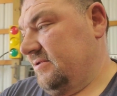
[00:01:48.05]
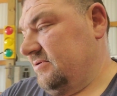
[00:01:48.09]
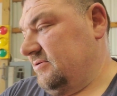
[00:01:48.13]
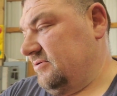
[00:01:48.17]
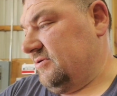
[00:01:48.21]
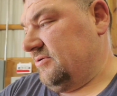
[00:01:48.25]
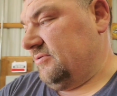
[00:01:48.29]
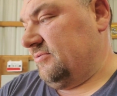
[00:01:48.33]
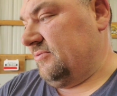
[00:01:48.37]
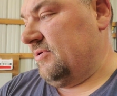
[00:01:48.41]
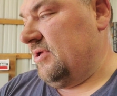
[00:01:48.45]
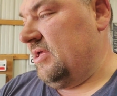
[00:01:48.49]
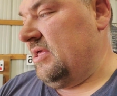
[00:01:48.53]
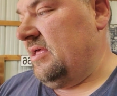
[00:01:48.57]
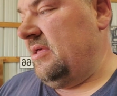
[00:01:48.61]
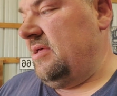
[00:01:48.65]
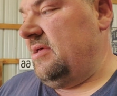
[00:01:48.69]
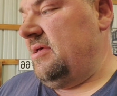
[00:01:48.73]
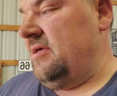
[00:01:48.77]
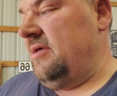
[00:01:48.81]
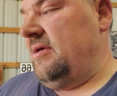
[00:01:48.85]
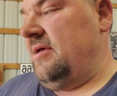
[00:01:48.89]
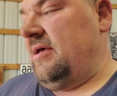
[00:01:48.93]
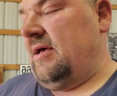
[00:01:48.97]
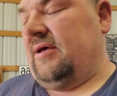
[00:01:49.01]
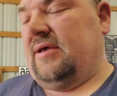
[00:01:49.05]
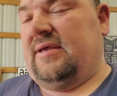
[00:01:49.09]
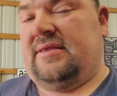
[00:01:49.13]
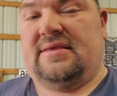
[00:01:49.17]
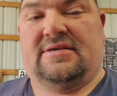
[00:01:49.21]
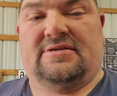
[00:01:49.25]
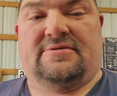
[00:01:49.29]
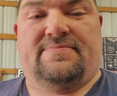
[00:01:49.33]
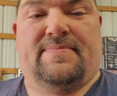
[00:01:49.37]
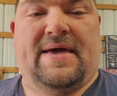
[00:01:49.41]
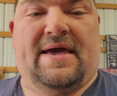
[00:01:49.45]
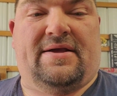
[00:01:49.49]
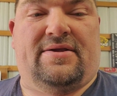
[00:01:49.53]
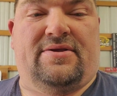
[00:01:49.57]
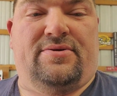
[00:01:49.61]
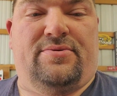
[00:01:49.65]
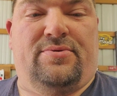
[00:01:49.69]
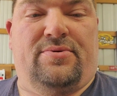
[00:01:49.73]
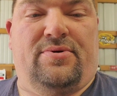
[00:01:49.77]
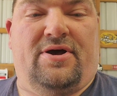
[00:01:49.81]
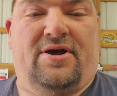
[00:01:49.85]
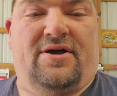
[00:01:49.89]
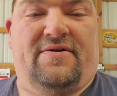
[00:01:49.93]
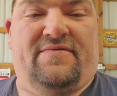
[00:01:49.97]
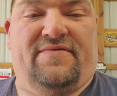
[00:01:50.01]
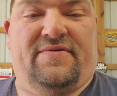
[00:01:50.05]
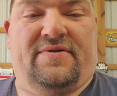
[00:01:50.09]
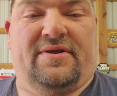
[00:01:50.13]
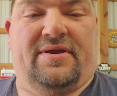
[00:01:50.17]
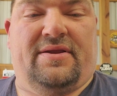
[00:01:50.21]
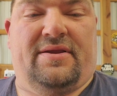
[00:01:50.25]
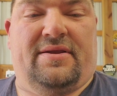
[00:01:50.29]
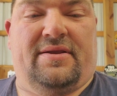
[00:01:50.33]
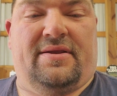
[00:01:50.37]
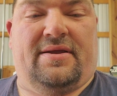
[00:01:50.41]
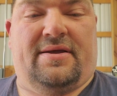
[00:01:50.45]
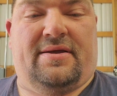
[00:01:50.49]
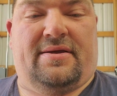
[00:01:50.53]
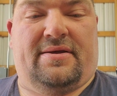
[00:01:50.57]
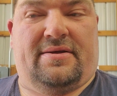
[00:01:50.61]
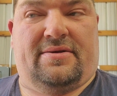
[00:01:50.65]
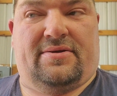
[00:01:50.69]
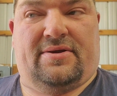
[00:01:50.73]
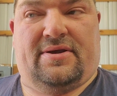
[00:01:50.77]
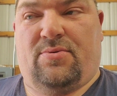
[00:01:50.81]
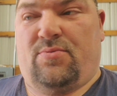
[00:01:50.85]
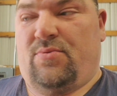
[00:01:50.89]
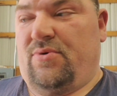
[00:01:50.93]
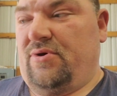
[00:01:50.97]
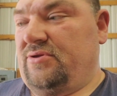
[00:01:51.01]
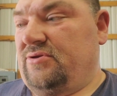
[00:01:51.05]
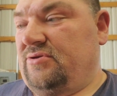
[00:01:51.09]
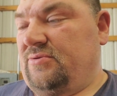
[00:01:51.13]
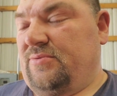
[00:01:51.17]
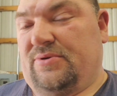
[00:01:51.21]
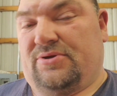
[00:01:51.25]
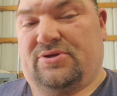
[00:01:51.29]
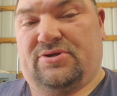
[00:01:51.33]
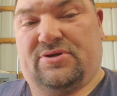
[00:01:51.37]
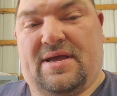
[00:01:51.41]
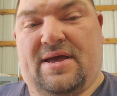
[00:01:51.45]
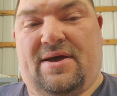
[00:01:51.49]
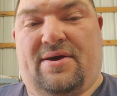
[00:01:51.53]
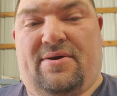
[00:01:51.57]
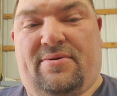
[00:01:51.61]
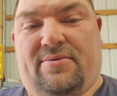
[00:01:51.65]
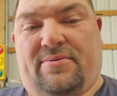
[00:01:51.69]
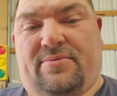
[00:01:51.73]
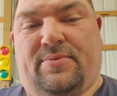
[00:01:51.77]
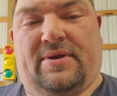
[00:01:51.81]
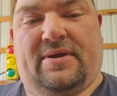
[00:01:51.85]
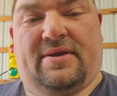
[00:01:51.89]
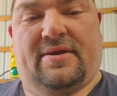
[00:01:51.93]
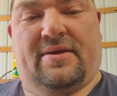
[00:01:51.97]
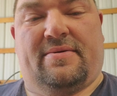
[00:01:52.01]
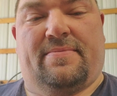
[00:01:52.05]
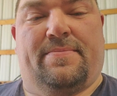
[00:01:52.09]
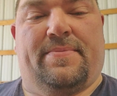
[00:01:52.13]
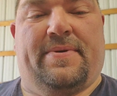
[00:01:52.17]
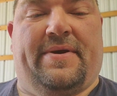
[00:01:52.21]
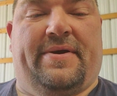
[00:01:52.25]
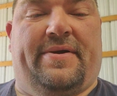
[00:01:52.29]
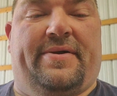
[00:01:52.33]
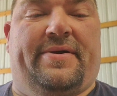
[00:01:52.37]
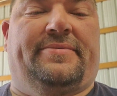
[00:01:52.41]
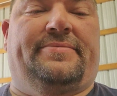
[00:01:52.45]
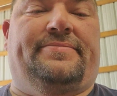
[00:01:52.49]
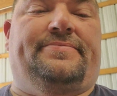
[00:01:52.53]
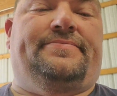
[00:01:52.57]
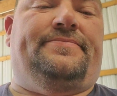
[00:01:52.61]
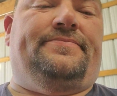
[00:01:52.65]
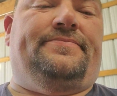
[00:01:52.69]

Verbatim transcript: So I'll get these back two off and then I'll get one switched out and we can compare it.